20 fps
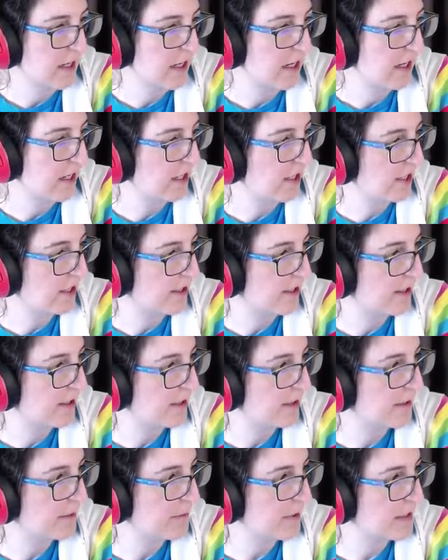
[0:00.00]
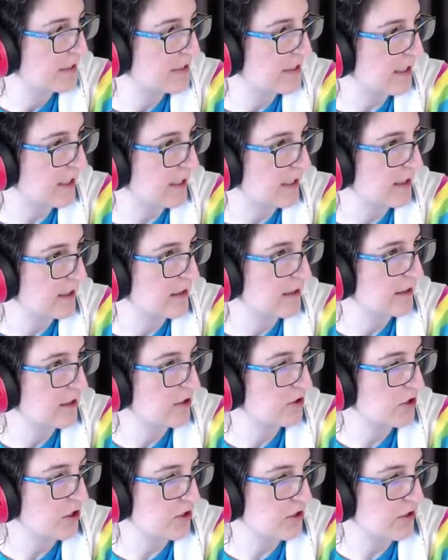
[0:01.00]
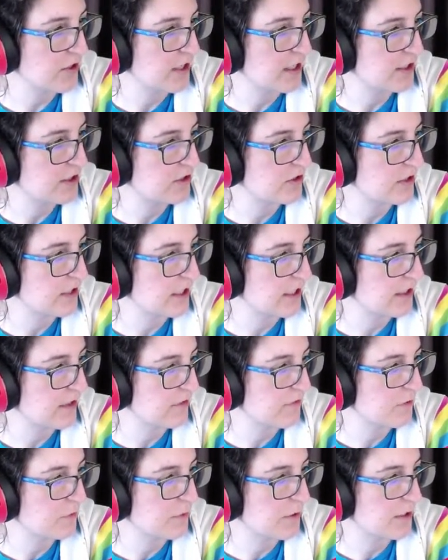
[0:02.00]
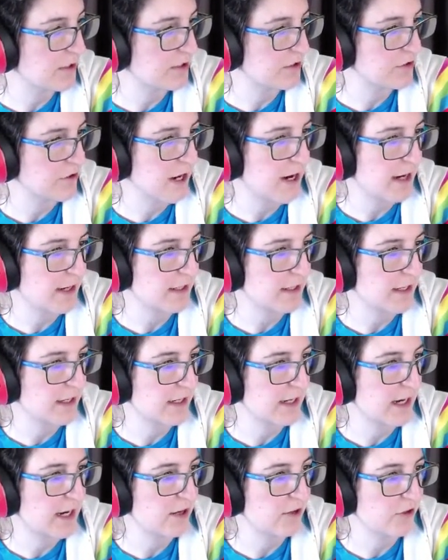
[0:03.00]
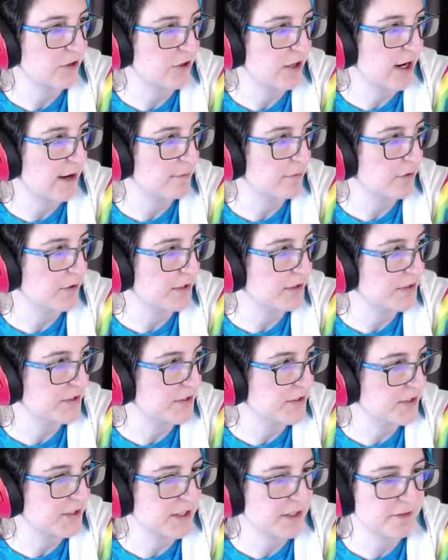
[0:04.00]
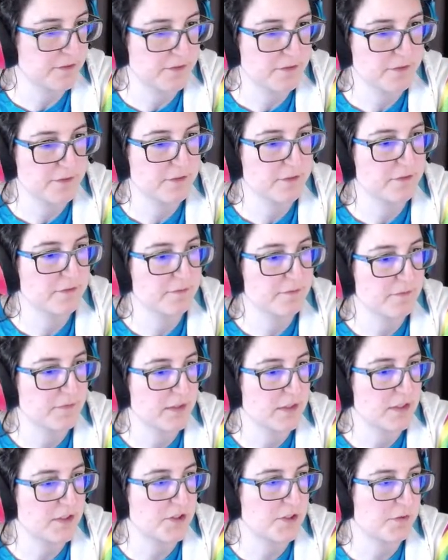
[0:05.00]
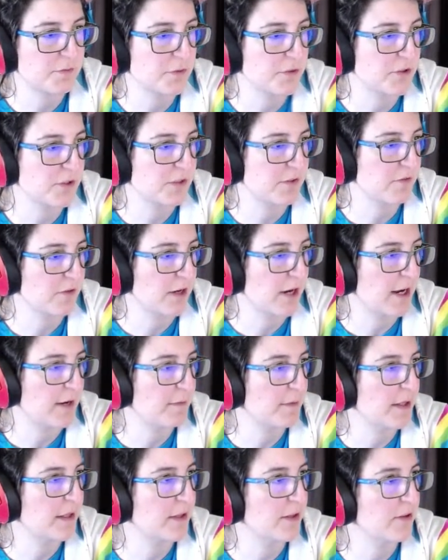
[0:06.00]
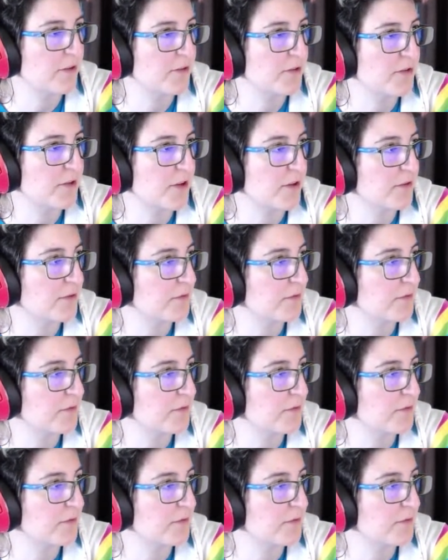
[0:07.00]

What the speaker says: Let's see. There's also a history here if you want to track like how you got points and stuff. This is mostly for admin use though.